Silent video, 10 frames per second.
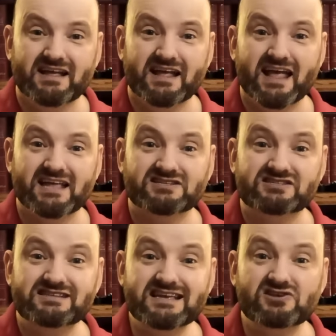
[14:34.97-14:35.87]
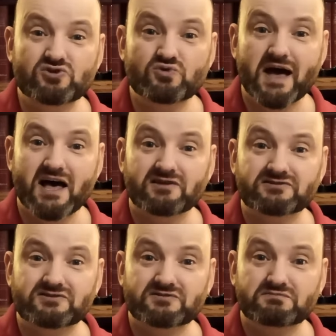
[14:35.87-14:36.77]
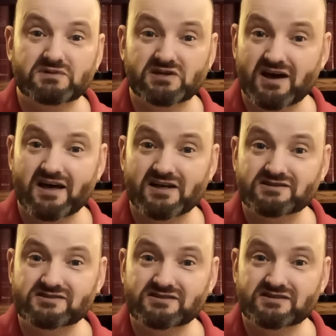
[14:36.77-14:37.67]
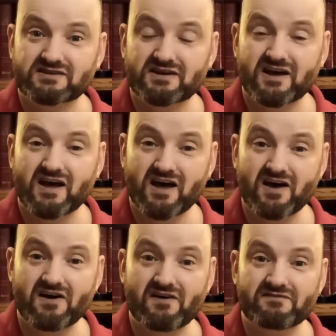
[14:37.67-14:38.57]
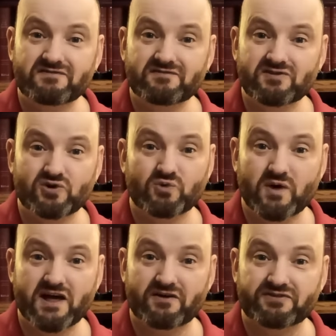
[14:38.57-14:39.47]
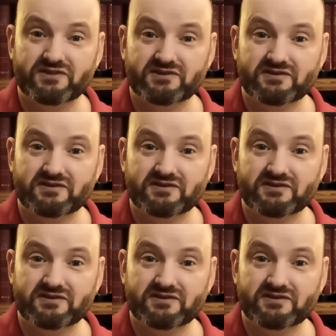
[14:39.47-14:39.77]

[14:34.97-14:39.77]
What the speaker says: and seek you out because of your wealth.